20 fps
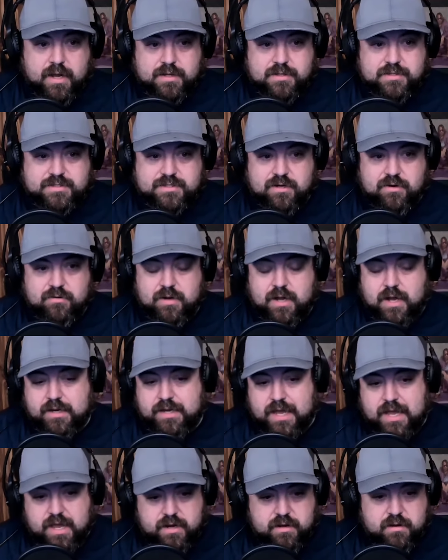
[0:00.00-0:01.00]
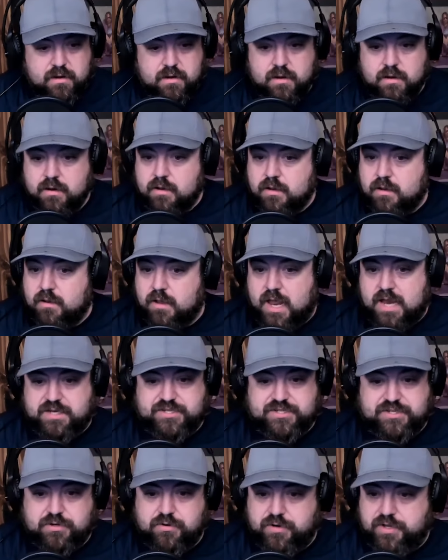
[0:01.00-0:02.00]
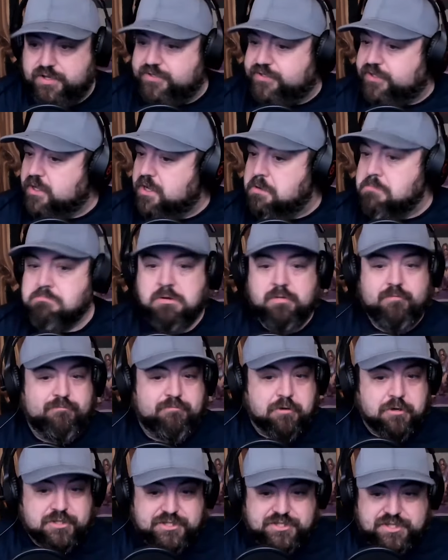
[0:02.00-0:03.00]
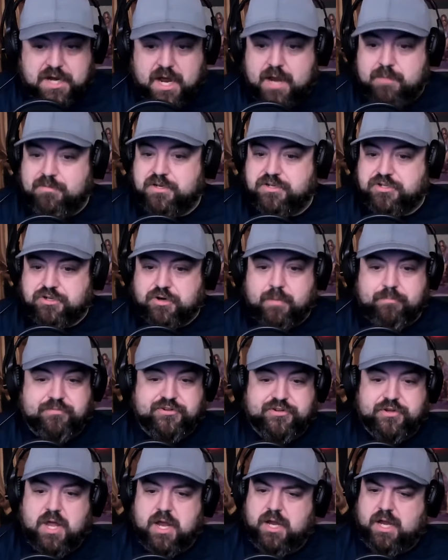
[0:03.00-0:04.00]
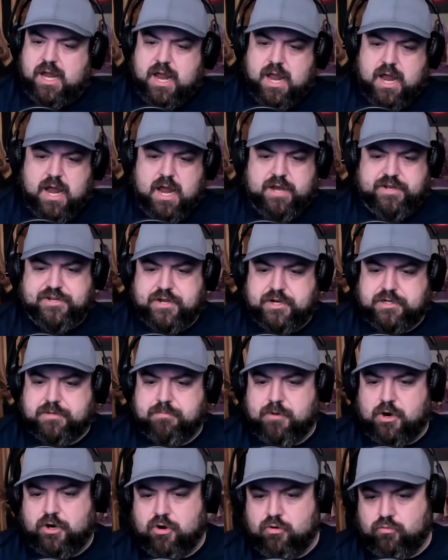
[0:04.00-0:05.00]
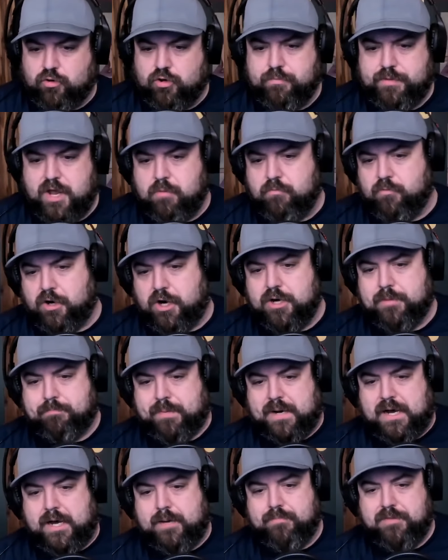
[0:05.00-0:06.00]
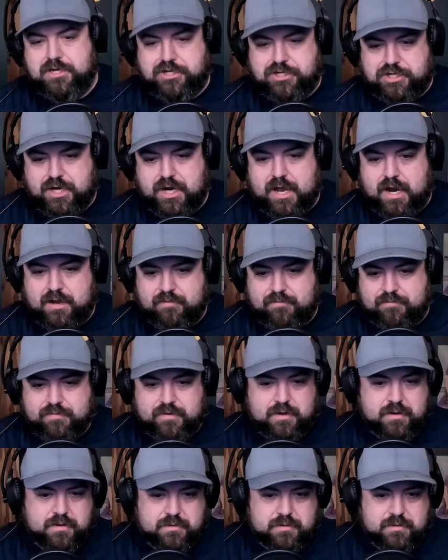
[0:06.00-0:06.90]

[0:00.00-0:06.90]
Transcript: So again, as soon as first time that Trump's like, yeah, talk to Marco Rubio and we're going to bomb the shit out of